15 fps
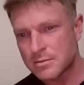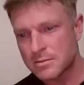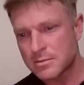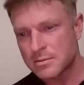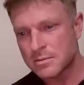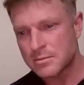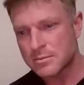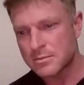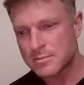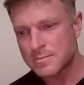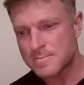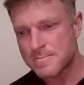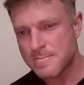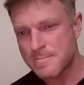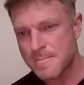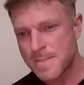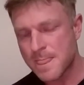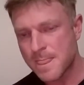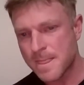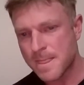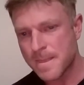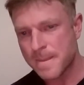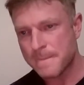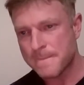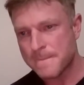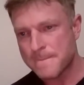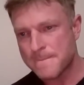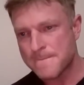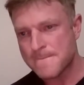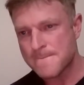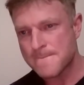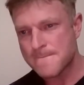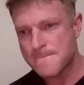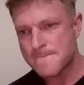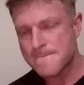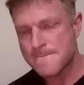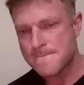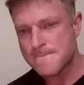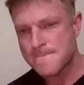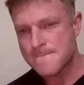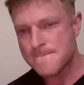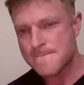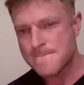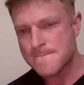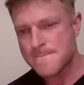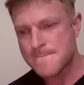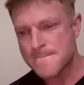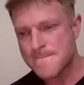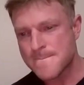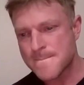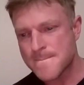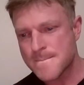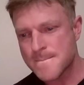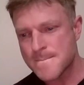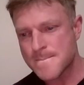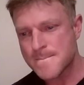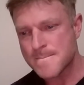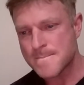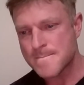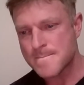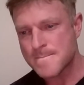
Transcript: [no speech]